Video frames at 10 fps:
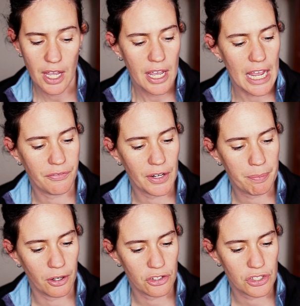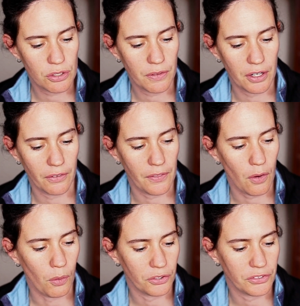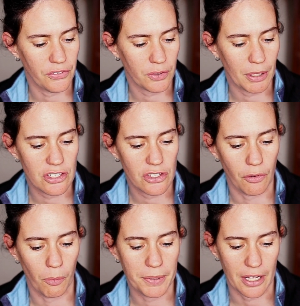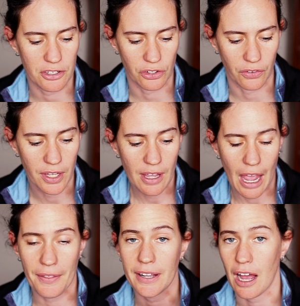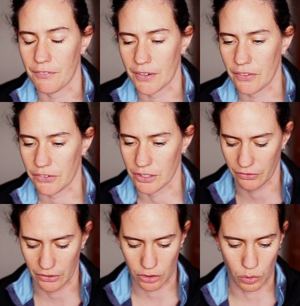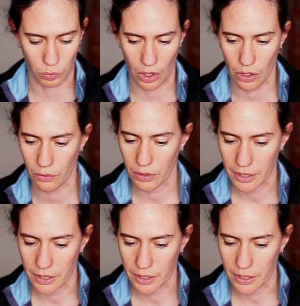If we push too little, then the horse doesn't reach its full potential and the confidence doesn't grow.